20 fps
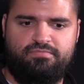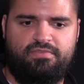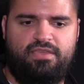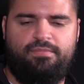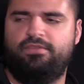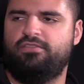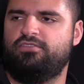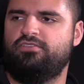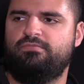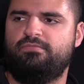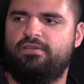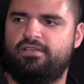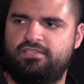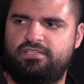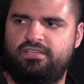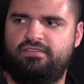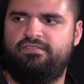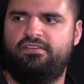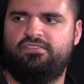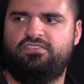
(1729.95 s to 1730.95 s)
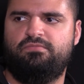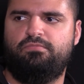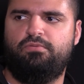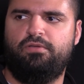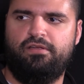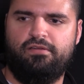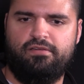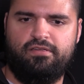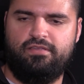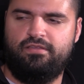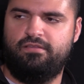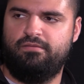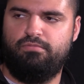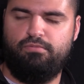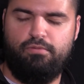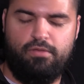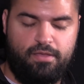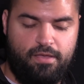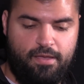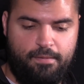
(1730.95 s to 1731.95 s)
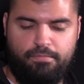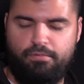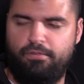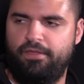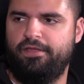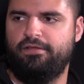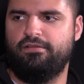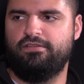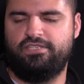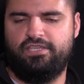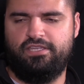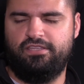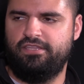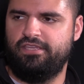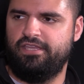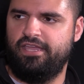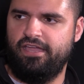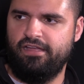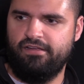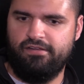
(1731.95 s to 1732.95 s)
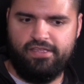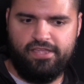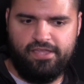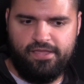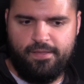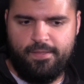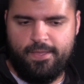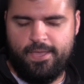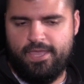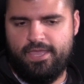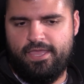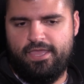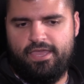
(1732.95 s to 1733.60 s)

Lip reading: maybe the 2 best defensive players in the area.